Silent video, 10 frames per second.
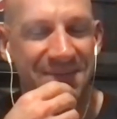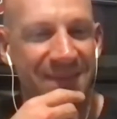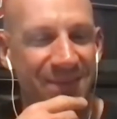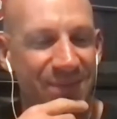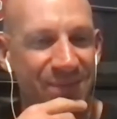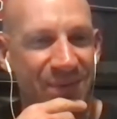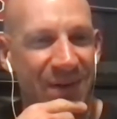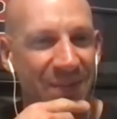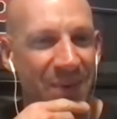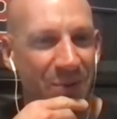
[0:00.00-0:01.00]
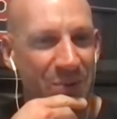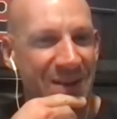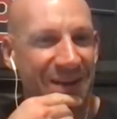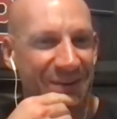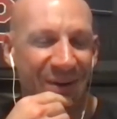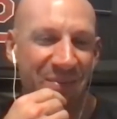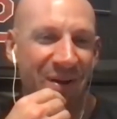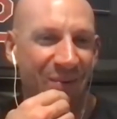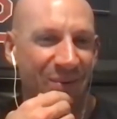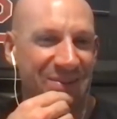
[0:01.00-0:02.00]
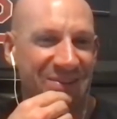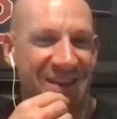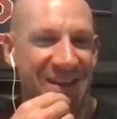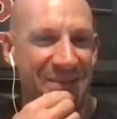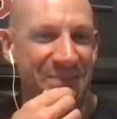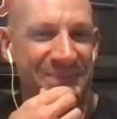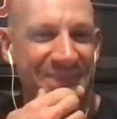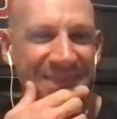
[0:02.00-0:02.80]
We've got about a week under our belt. What's your take?